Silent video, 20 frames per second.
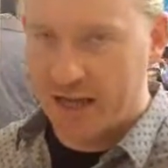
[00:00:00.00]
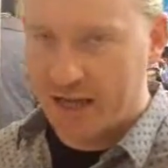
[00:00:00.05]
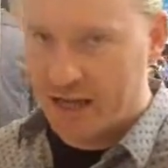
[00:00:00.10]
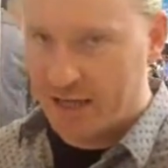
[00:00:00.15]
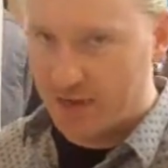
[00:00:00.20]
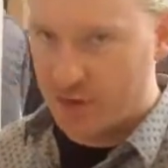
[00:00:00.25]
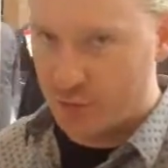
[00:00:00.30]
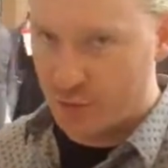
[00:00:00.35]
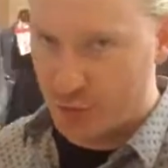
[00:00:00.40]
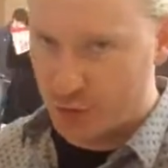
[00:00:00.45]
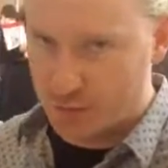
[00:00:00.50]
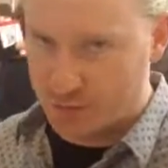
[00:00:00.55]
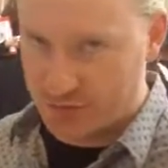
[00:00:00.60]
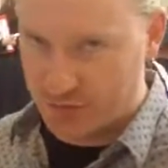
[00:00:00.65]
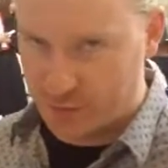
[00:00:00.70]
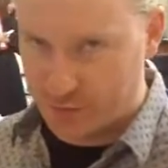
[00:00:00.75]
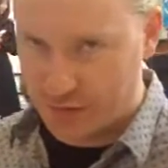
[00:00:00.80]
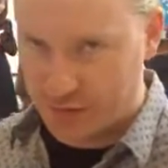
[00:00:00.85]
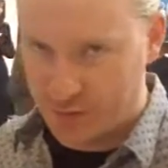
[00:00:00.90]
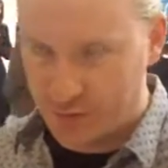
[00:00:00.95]
in the run up
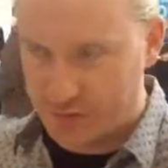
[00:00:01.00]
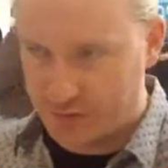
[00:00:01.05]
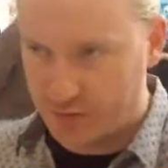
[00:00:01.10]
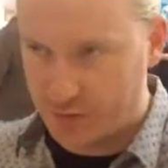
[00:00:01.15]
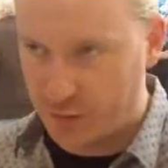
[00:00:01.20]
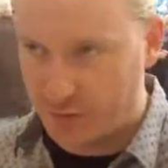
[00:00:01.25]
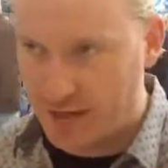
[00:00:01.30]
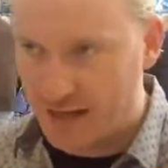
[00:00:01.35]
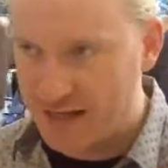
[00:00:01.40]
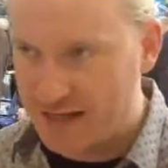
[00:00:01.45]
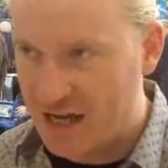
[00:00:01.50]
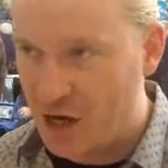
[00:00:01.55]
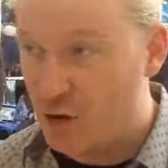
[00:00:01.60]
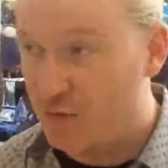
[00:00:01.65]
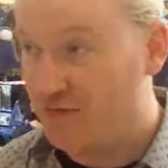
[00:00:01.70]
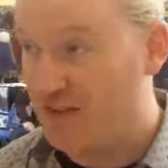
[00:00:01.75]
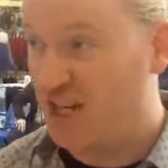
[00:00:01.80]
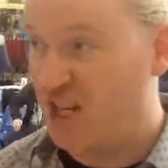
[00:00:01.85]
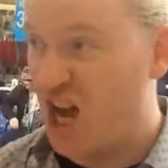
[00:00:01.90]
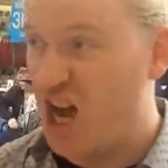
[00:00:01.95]
to Christmas, all right? Now,
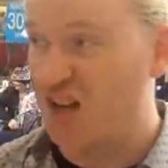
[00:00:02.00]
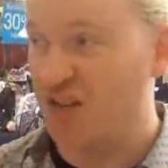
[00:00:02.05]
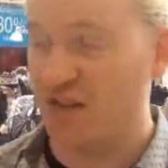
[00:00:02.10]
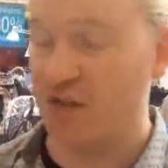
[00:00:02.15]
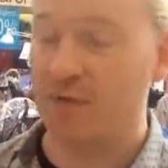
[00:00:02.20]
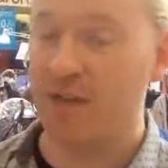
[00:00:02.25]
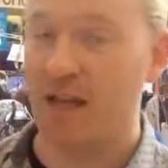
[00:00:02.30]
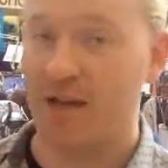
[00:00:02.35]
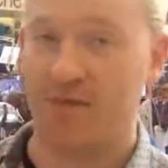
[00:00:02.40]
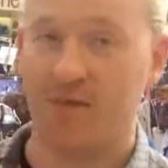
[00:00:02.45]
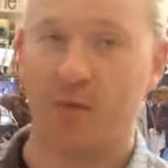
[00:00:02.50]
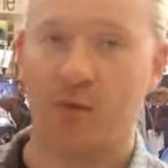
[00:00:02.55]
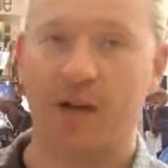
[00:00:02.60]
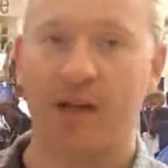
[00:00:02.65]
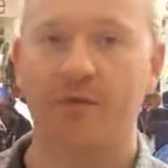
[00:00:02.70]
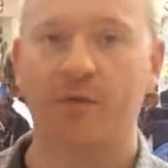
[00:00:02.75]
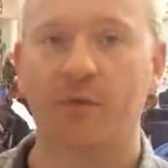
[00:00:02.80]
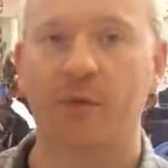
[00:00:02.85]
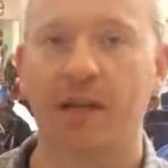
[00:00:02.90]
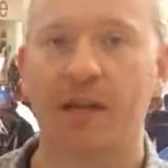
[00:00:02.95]
if you can't do that for
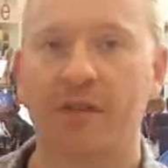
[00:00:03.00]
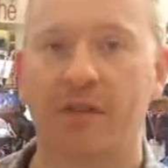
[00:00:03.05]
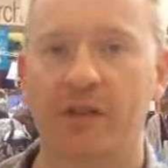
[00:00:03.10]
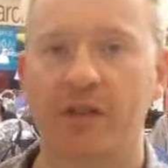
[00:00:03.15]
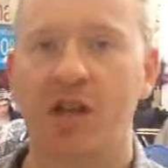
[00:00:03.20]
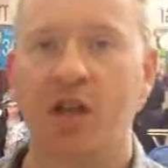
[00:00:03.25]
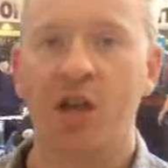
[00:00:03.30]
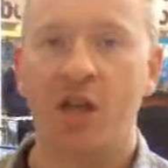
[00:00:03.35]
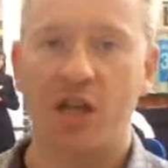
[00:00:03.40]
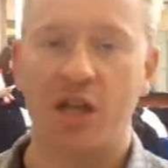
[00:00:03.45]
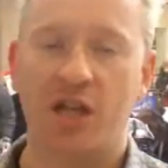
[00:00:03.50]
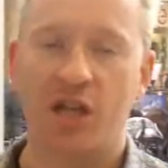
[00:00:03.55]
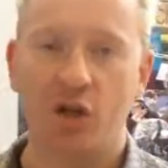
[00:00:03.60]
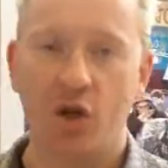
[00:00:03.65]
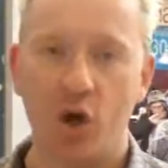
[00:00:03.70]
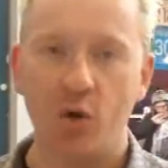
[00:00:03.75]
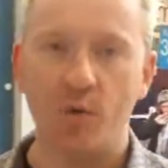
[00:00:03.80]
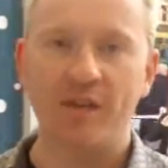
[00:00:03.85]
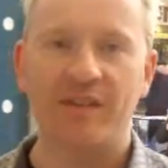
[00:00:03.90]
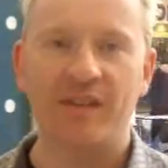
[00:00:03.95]
whatever reason, you can
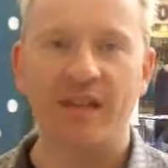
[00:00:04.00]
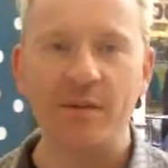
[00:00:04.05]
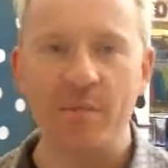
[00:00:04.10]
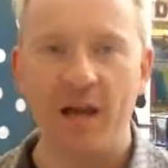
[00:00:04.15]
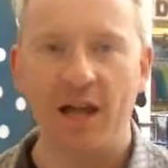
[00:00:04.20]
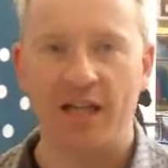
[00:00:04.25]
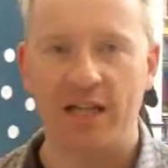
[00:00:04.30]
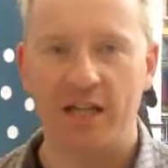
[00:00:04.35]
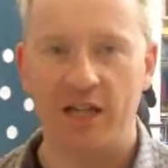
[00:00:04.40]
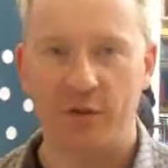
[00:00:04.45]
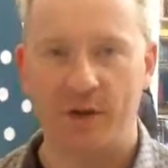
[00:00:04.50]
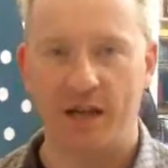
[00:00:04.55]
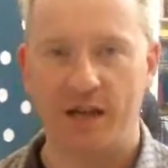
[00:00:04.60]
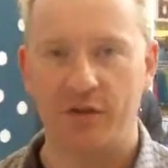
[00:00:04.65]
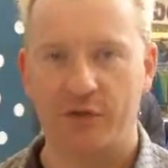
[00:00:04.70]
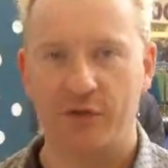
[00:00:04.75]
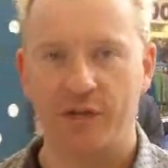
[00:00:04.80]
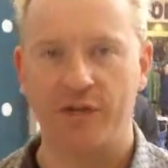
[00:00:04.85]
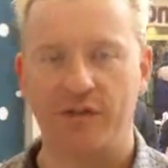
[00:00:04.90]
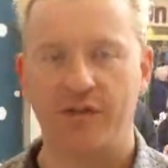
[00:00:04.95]
always email in your
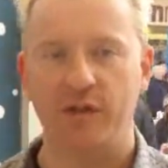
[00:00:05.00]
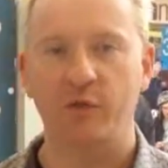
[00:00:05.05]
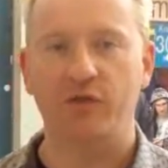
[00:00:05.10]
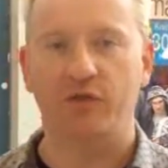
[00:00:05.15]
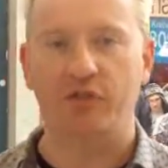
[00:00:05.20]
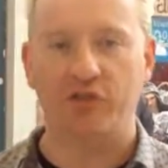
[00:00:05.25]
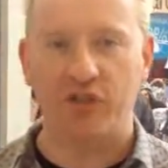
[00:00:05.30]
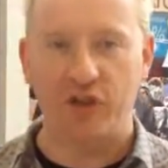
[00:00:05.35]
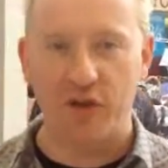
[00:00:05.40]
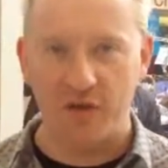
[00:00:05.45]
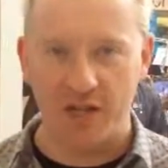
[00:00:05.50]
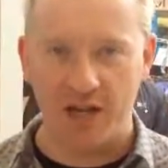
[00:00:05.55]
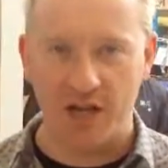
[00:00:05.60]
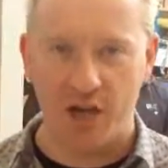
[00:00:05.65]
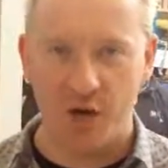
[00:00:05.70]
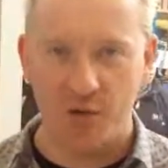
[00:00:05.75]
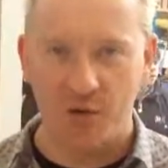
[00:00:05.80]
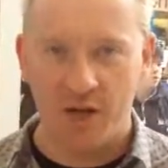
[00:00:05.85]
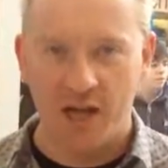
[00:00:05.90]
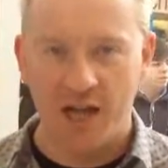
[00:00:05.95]
entry to
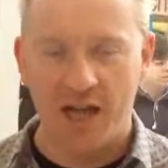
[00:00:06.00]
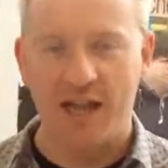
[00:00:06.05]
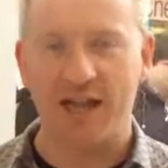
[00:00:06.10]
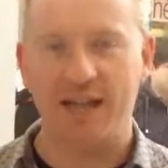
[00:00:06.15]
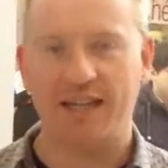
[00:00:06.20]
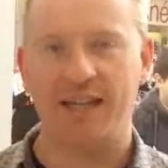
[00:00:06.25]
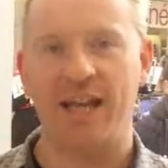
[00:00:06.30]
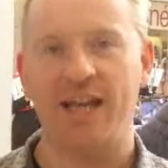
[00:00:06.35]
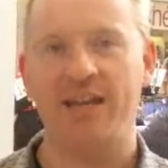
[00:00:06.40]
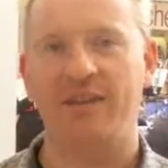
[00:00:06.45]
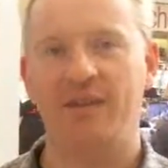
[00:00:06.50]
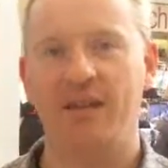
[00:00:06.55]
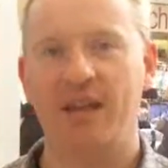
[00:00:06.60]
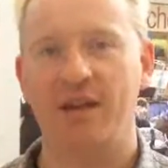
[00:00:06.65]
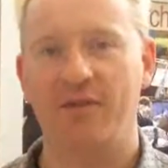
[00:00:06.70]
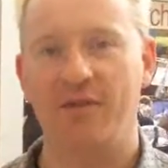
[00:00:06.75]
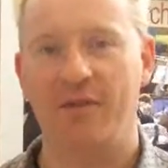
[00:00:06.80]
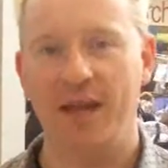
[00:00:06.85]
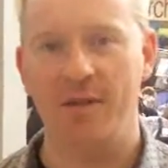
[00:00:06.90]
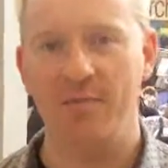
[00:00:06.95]
studio at
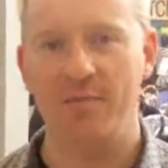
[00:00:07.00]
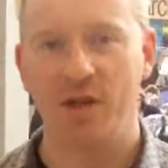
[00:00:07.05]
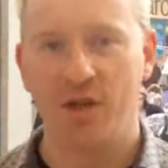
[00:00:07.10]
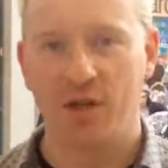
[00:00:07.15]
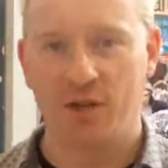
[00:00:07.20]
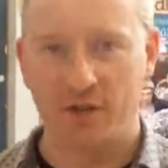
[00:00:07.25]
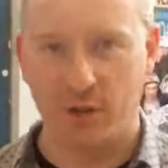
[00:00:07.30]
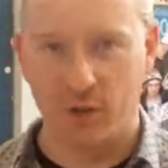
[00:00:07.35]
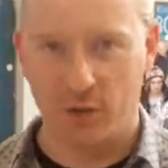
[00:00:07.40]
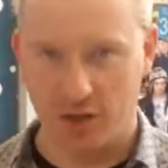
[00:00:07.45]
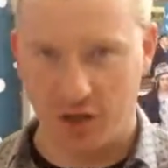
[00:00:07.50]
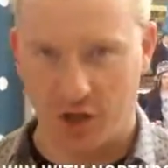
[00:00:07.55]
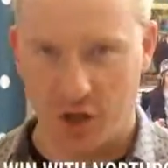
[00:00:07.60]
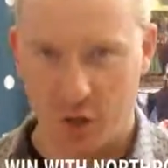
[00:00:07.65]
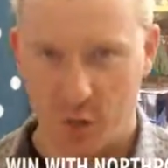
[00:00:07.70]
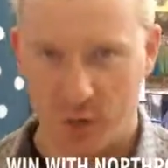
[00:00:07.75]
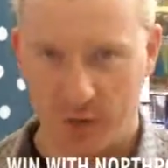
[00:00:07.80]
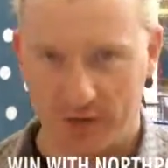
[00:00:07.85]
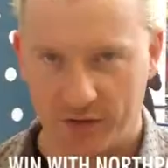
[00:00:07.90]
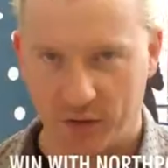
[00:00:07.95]
kcfm
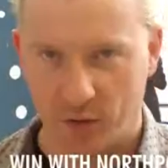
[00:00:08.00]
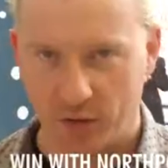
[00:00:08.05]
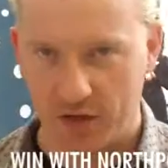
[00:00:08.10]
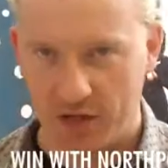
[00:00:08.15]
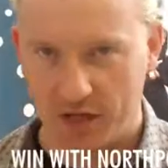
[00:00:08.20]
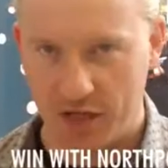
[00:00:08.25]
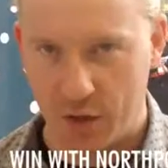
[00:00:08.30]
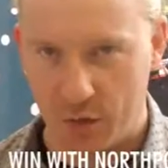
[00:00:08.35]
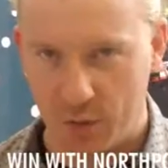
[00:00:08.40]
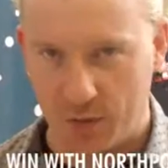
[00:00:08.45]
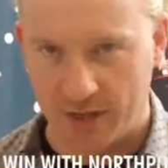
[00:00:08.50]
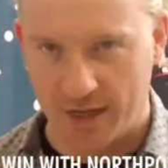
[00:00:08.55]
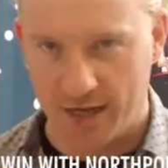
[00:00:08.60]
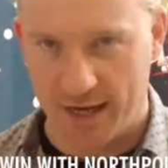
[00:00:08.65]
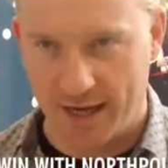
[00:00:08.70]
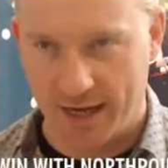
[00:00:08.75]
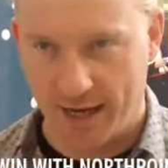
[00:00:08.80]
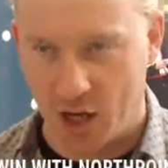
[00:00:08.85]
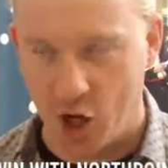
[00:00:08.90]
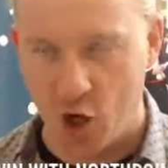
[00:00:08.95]
kcfm.co.uk.
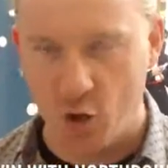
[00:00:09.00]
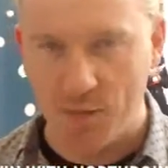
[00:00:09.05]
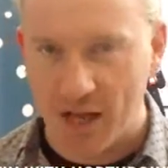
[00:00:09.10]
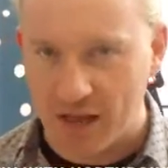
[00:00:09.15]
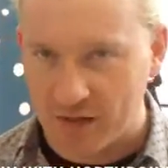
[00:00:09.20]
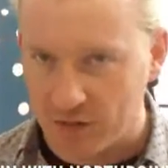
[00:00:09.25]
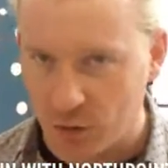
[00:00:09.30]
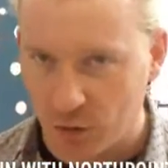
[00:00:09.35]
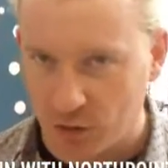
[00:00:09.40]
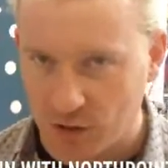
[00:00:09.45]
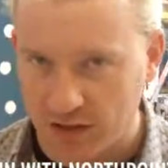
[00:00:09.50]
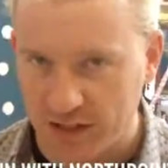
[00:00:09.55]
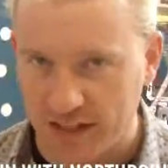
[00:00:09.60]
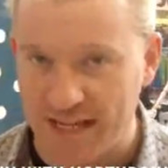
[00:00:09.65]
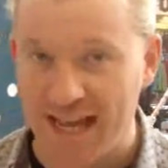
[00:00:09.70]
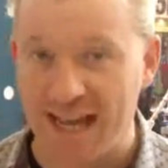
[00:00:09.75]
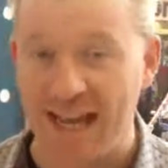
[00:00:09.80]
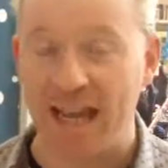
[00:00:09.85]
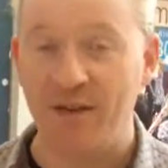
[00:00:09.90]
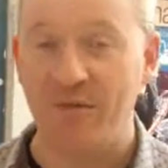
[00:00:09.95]
I hope that's all
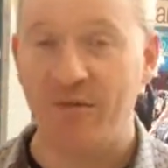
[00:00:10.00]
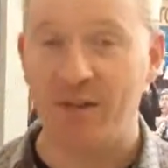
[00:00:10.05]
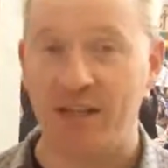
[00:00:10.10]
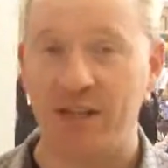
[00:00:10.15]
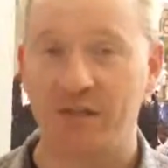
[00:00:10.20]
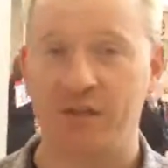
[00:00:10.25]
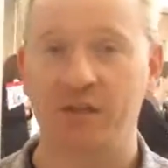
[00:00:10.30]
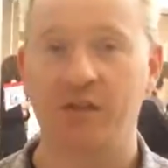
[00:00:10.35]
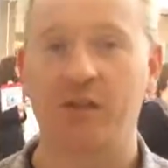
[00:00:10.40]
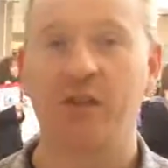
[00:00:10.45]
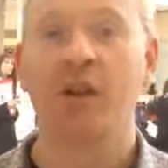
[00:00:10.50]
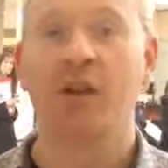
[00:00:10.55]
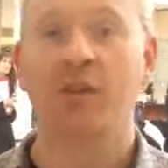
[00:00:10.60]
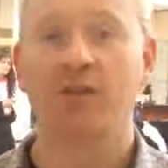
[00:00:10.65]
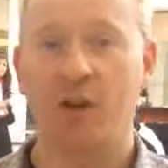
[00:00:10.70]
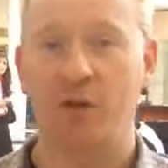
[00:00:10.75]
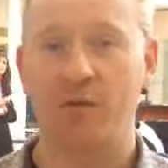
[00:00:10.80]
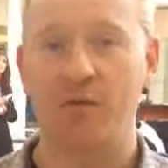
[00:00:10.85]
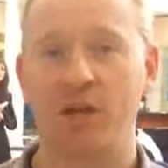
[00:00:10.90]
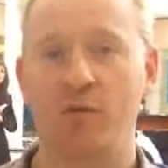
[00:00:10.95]
clear. If it isn't,
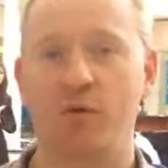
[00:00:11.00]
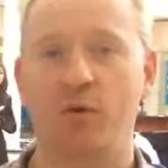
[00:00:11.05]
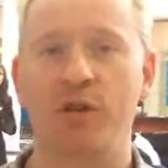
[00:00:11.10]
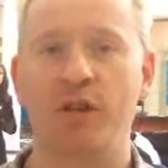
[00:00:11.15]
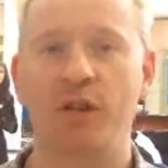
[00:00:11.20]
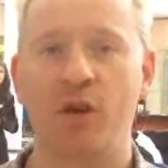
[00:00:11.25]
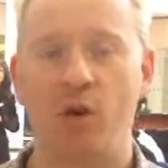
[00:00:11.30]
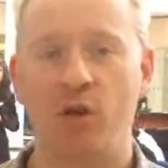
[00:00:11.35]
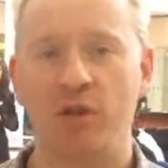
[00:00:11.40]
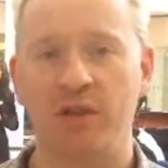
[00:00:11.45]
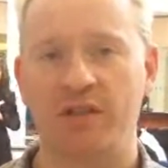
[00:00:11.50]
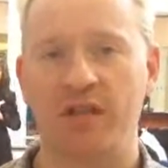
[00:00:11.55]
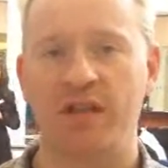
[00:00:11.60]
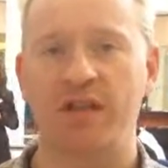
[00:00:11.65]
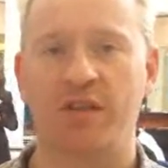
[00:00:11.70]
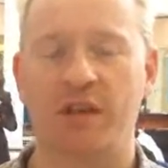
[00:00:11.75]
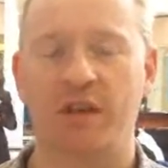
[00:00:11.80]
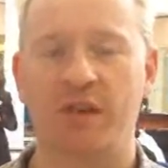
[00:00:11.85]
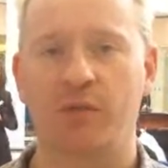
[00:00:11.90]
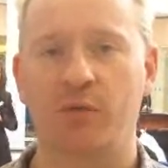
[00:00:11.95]
don't you worry, all the
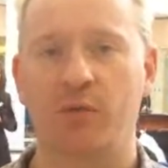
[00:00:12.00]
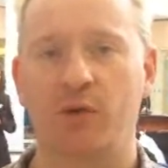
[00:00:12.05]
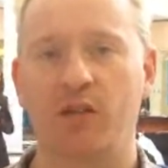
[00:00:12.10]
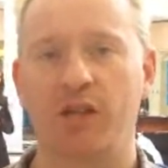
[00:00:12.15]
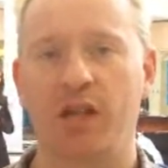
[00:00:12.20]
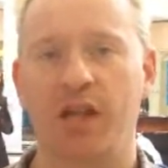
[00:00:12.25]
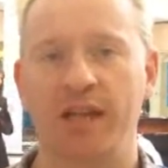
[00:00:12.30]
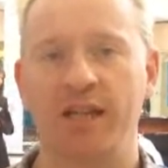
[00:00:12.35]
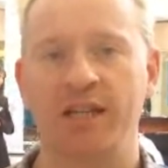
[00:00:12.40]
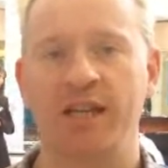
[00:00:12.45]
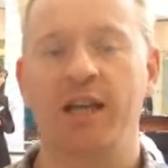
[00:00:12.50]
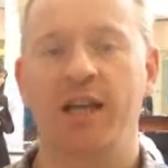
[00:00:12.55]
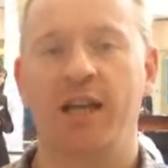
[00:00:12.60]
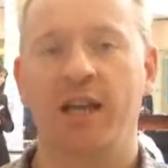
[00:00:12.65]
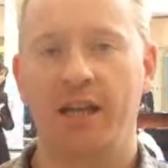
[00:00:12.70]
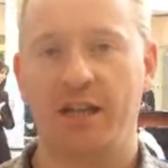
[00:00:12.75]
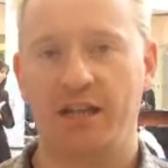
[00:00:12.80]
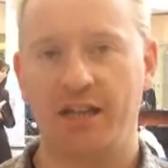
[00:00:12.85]
details are online at